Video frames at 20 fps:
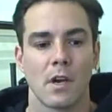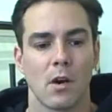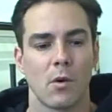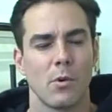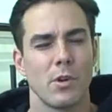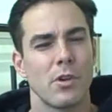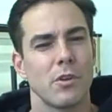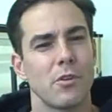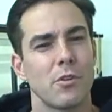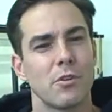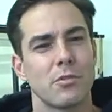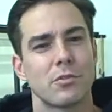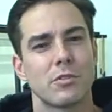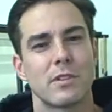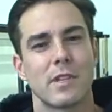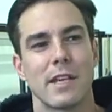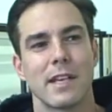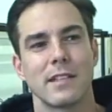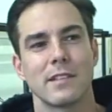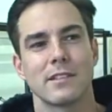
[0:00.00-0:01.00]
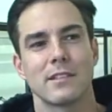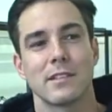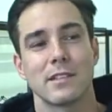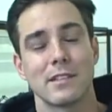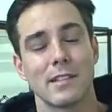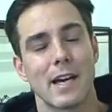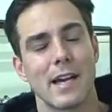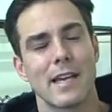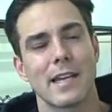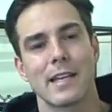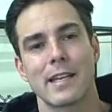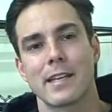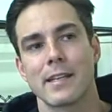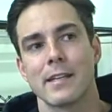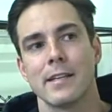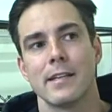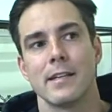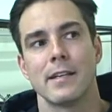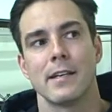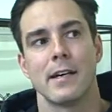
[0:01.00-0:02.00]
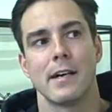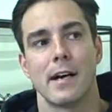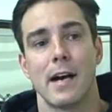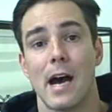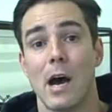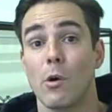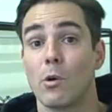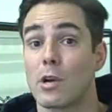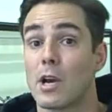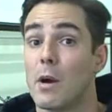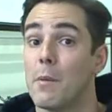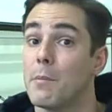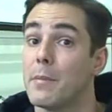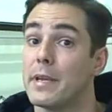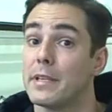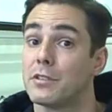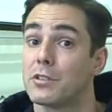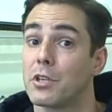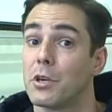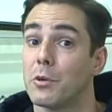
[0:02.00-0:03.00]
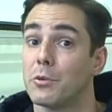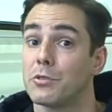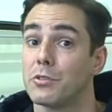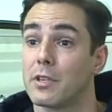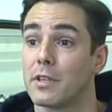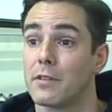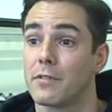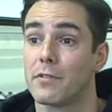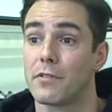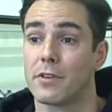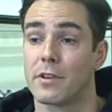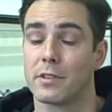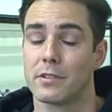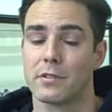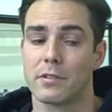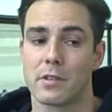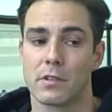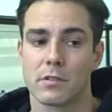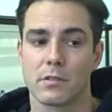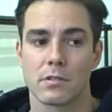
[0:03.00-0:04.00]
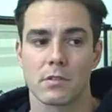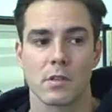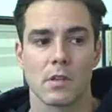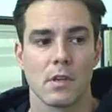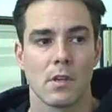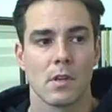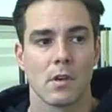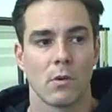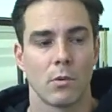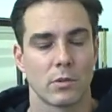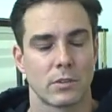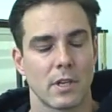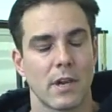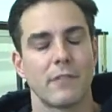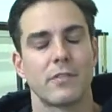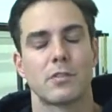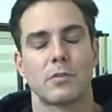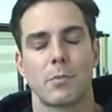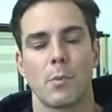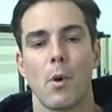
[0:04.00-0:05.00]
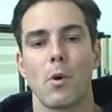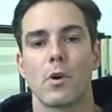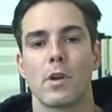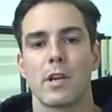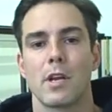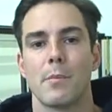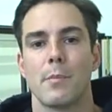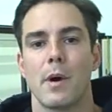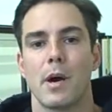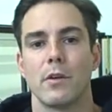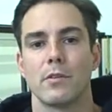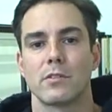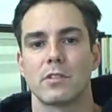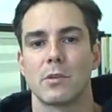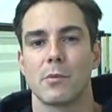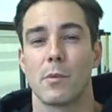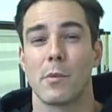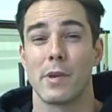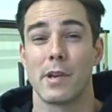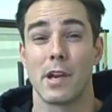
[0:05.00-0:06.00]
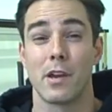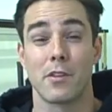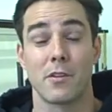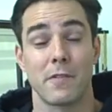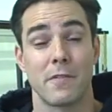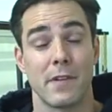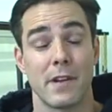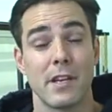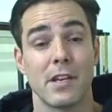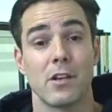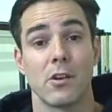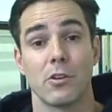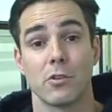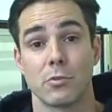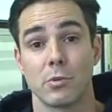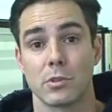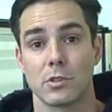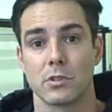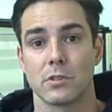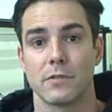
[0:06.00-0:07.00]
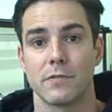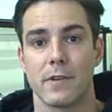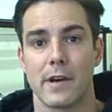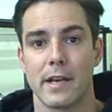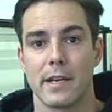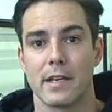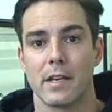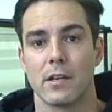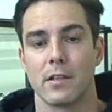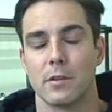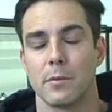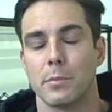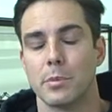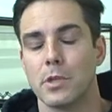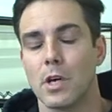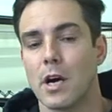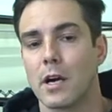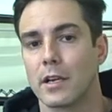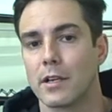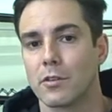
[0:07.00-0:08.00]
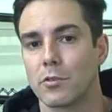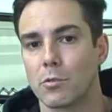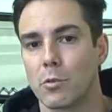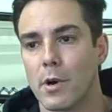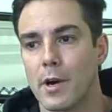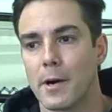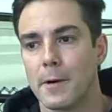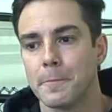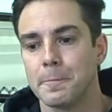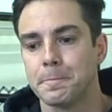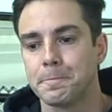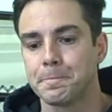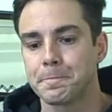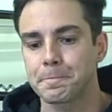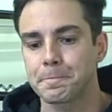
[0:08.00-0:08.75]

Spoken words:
We use things like outcome-based coaching, for instance, which I've spoken about in some of my other videos, which you'll find on the blog as well.